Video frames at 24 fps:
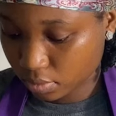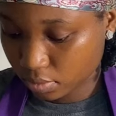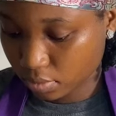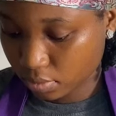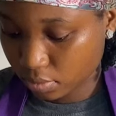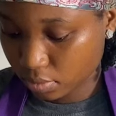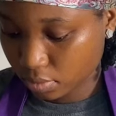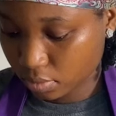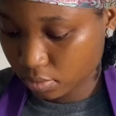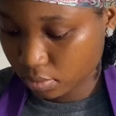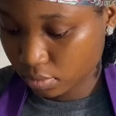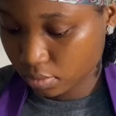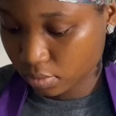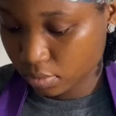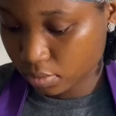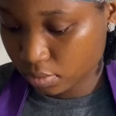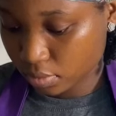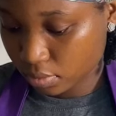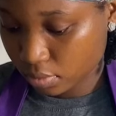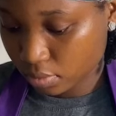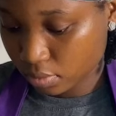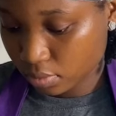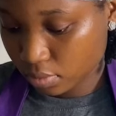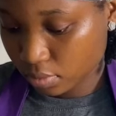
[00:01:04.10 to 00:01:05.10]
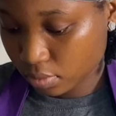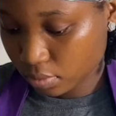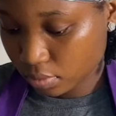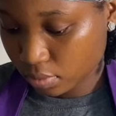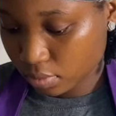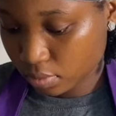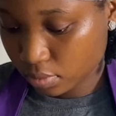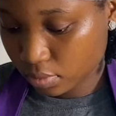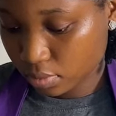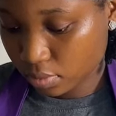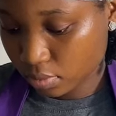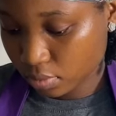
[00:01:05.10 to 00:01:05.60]
order to avoid
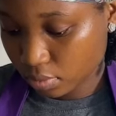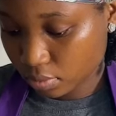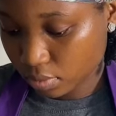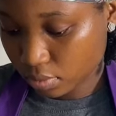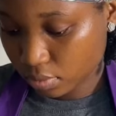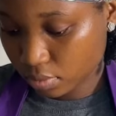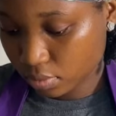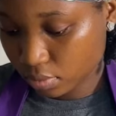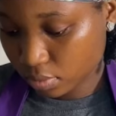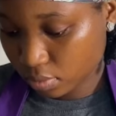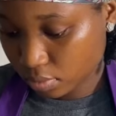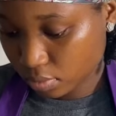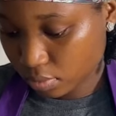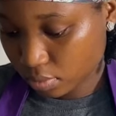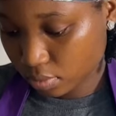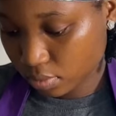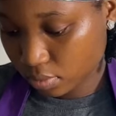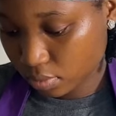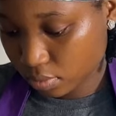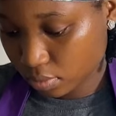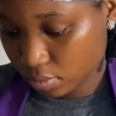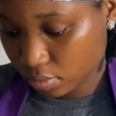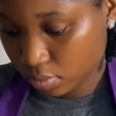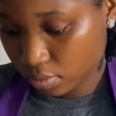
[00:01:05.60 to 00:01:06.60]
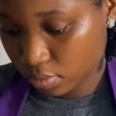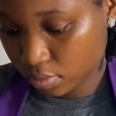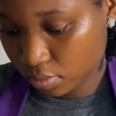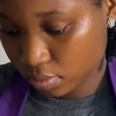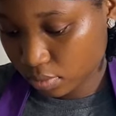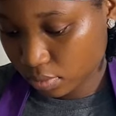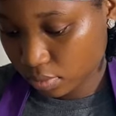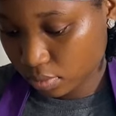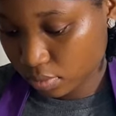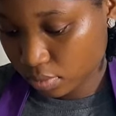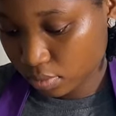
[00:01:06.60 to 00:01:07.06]
emergencies, I just